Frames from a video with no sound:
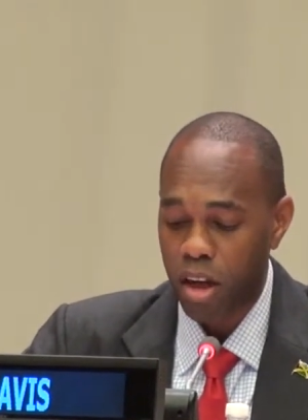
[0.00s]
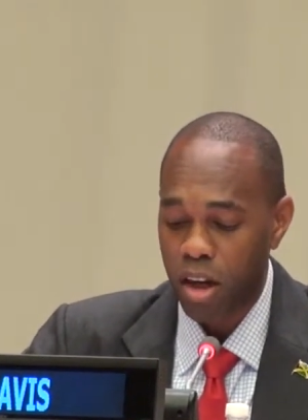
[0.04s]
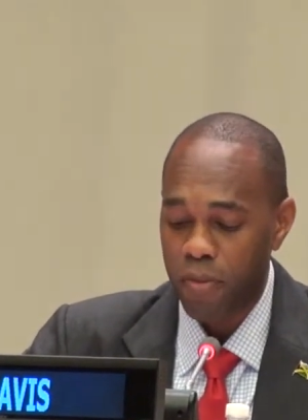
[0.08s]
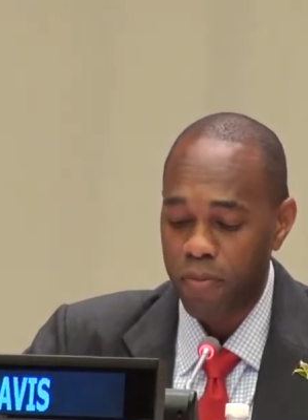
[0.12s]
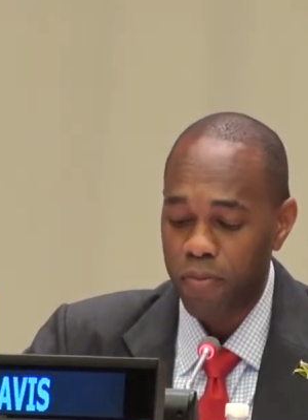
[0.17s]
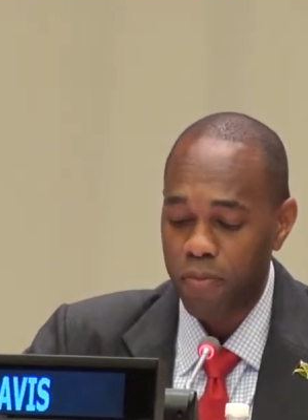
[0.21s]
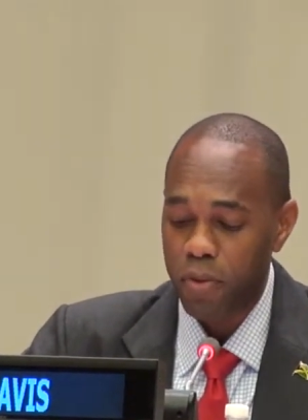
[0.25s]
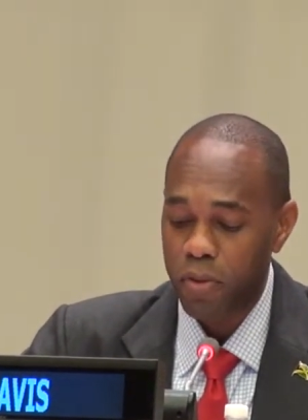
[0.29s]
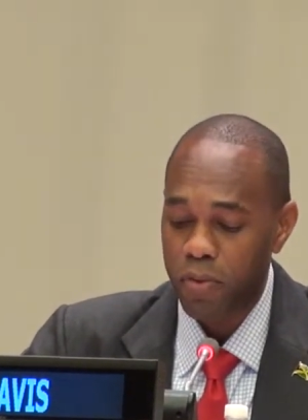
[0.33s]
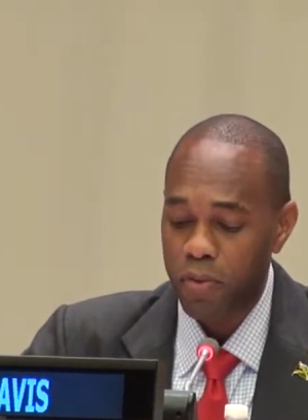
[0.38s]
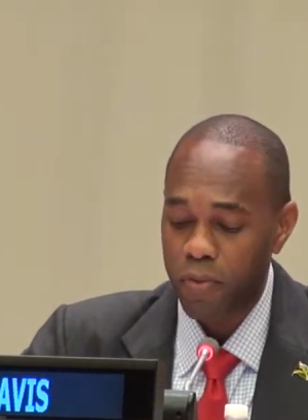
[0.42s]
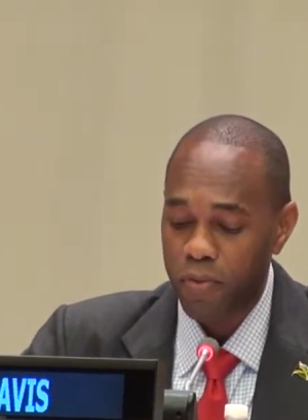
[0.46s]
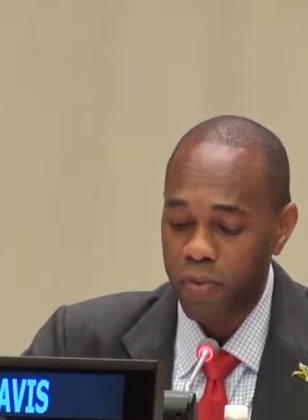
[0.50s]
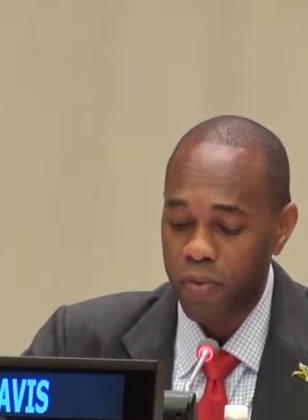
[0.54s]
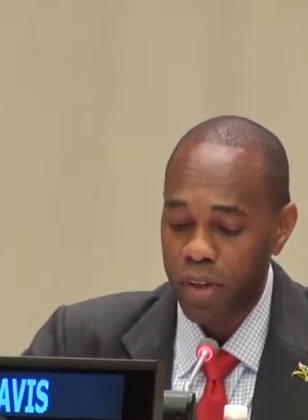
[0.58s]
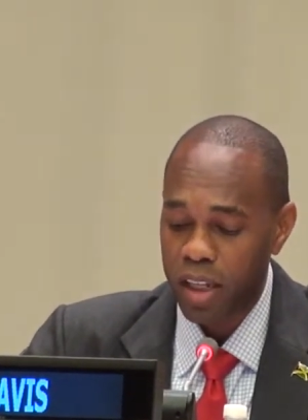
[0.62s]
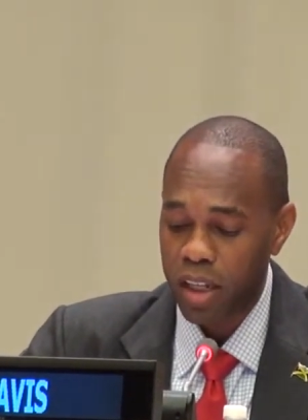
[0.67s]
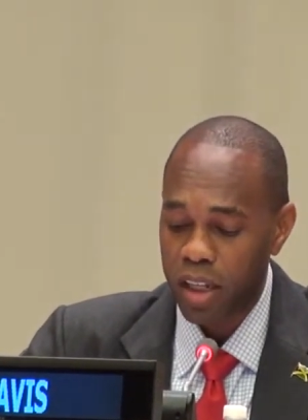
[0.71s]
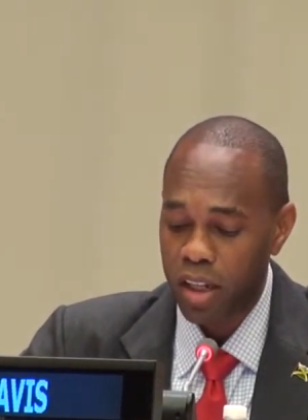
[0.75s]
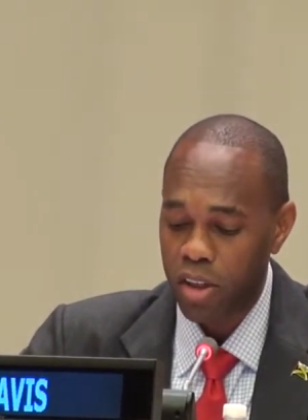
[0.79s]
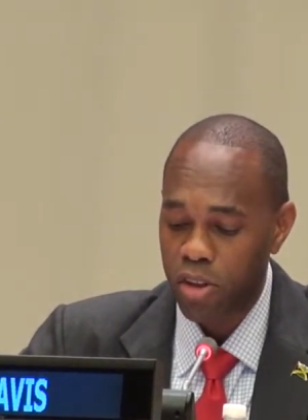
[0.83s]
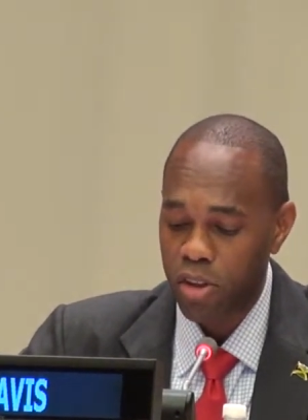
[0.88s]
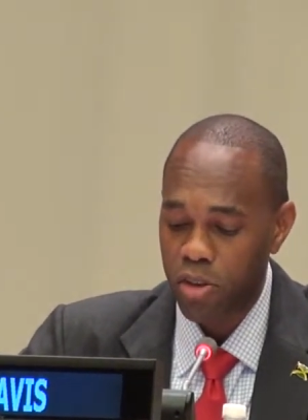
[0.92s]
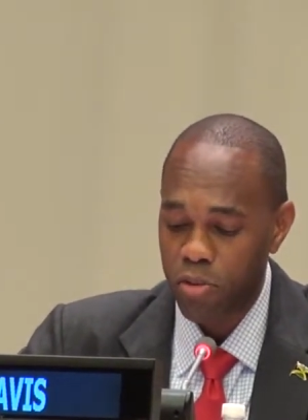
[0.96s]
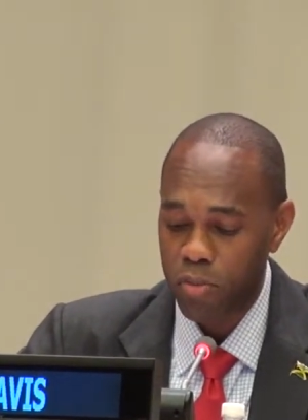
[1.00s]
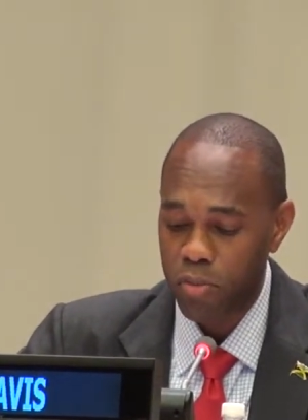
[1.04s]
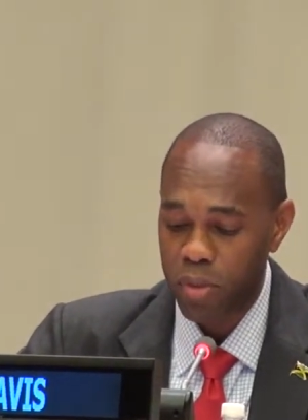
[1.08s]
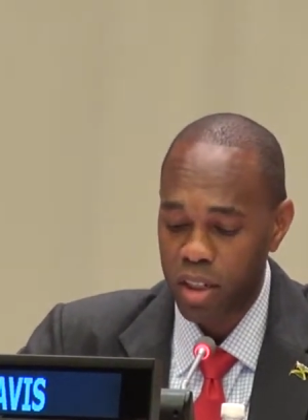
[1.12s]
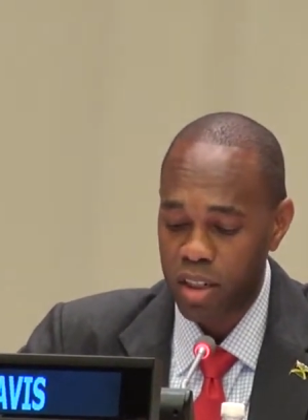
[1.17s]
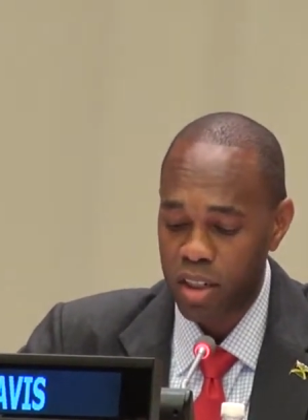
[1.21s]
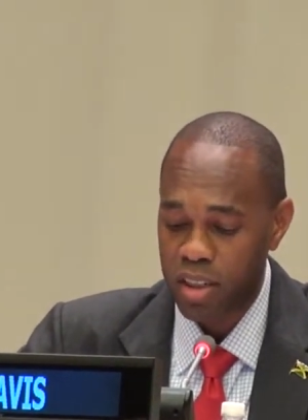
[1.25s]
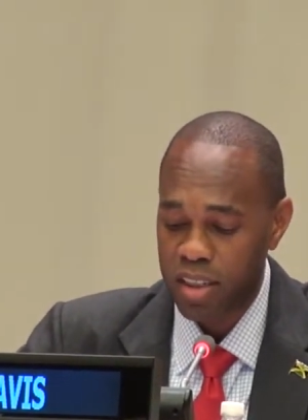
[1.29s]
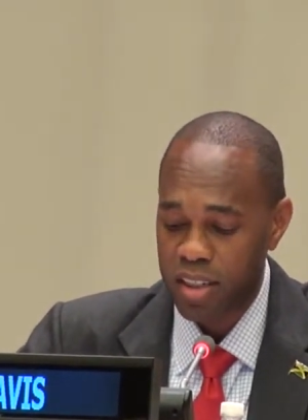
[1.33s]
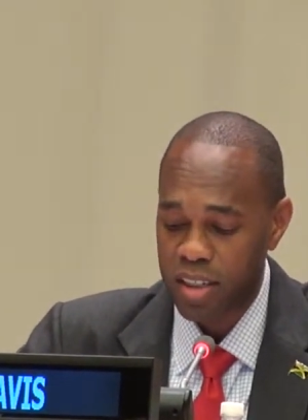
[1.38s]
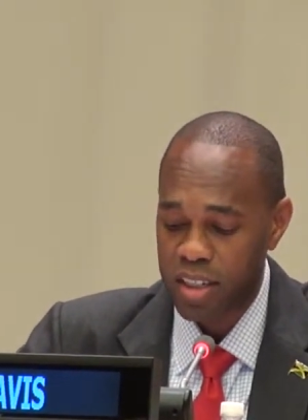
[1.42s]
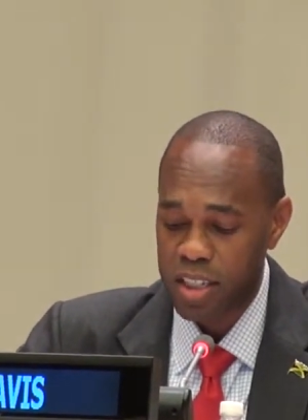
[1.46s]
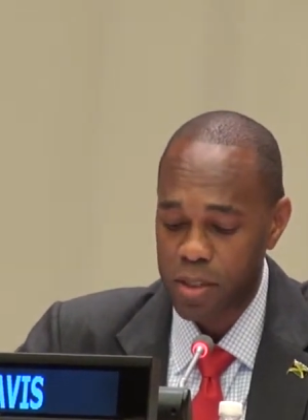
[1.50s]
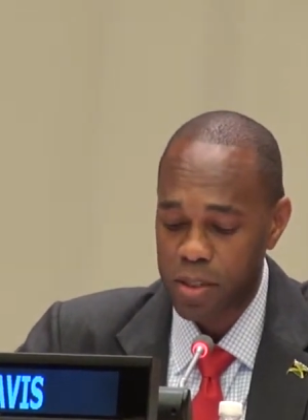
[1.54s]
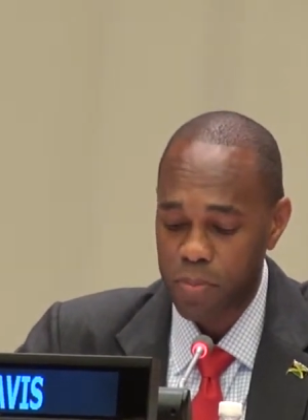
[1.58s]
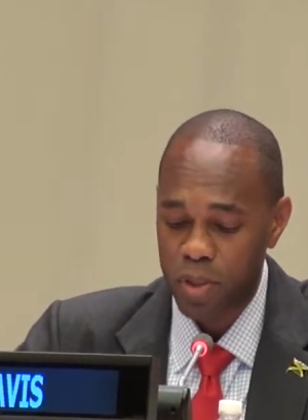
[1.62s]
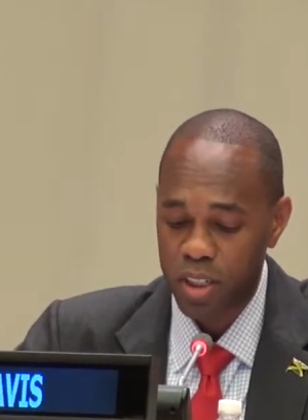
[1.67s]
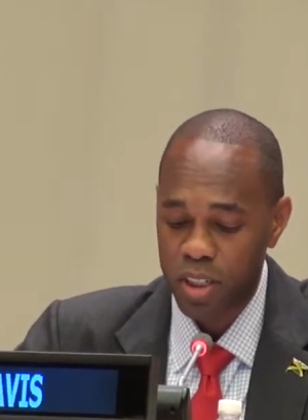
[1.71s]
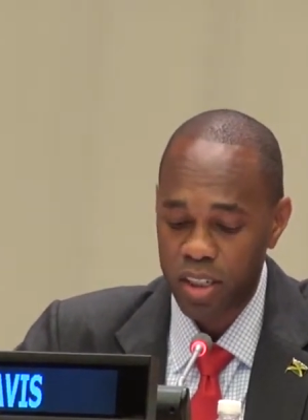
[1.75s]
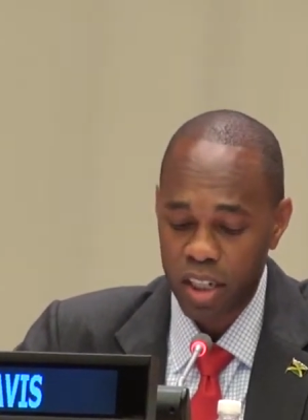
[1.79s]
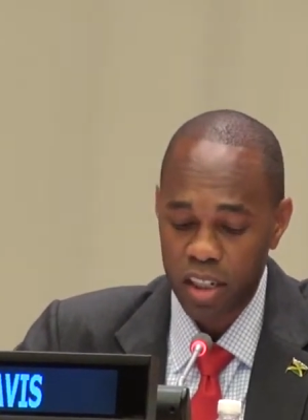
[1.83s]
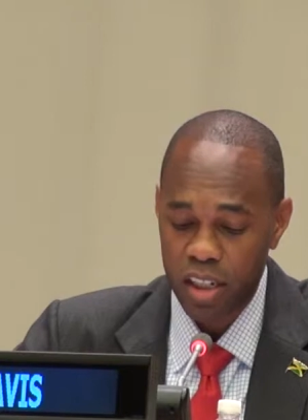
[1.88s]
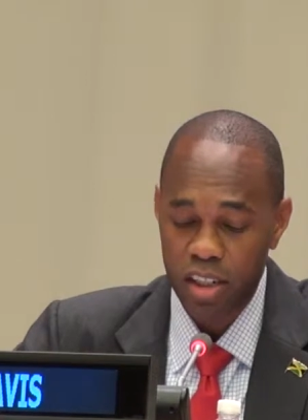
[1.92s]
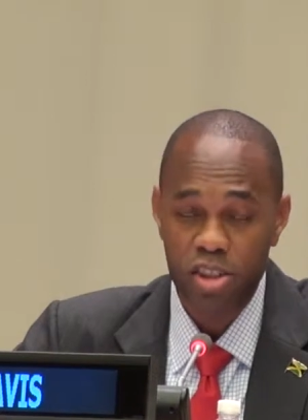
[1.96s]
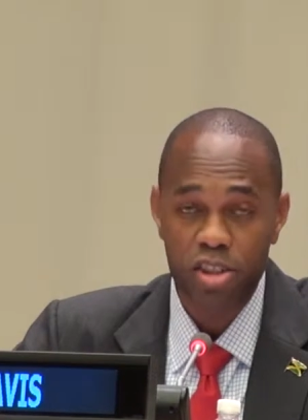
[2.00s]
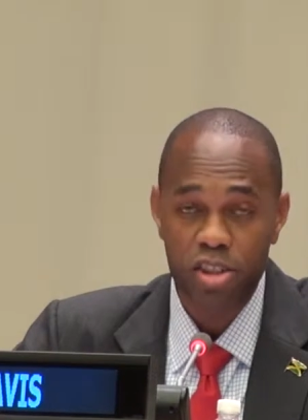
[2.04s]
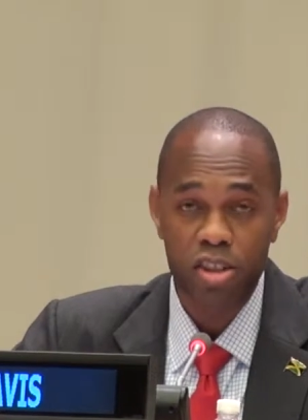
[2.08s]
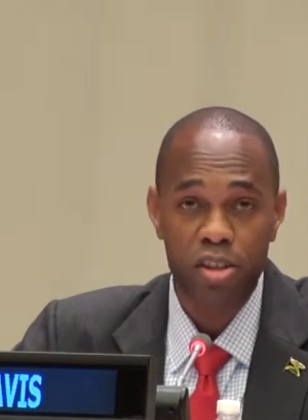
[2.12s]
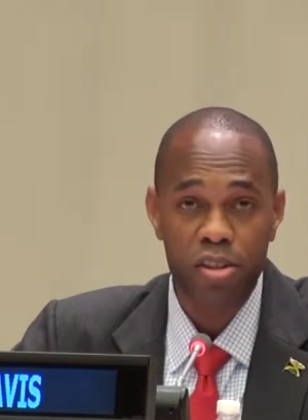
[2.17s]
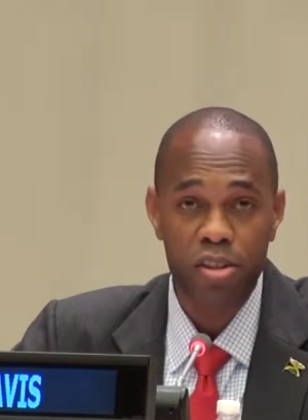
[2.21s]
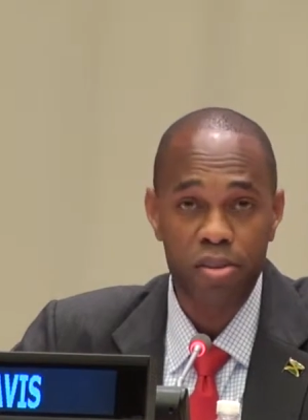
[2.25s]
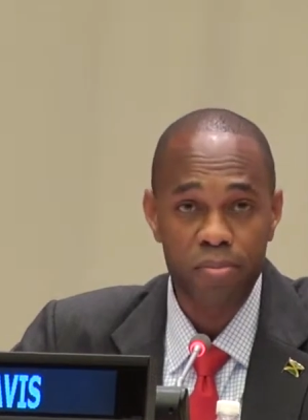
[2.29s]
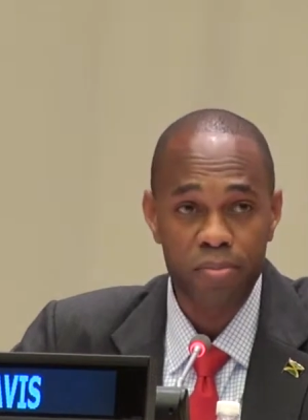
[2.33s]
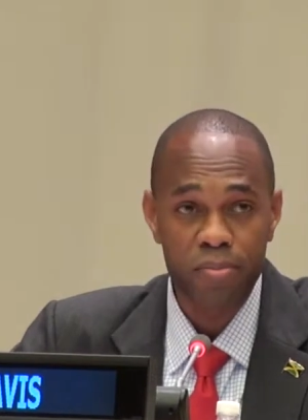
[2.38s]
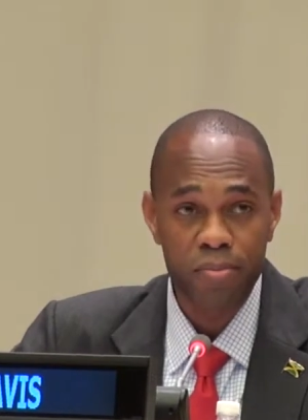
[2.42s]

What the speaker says: of fulfilling humanity's potential,